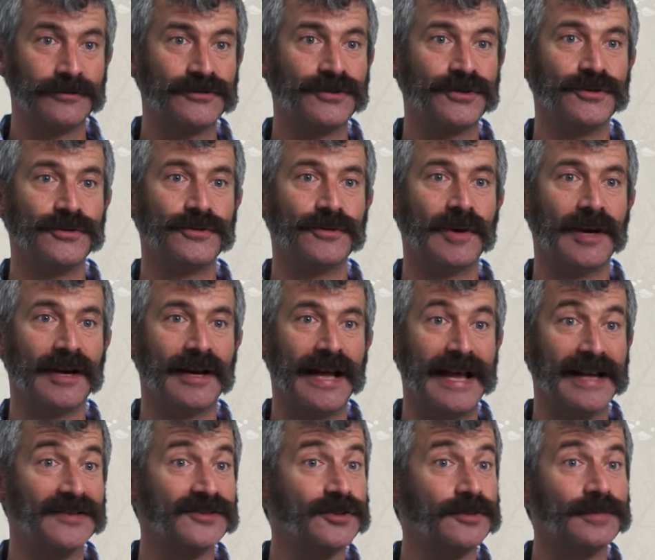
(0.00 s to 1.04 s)
to uh,
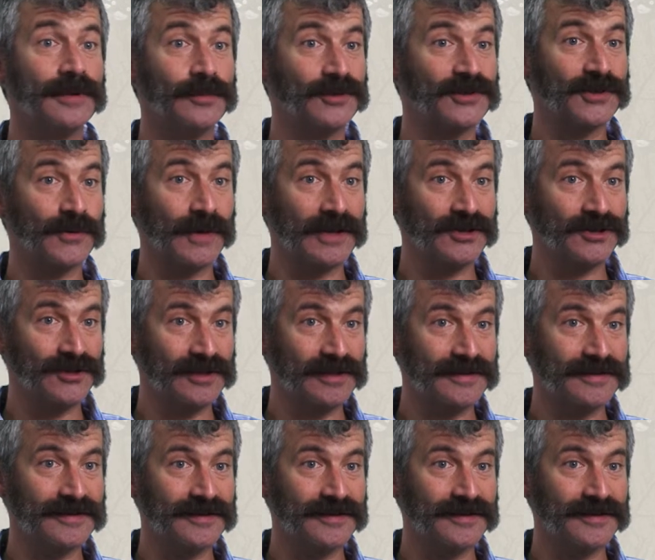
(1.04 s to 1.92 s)
answer people's questions.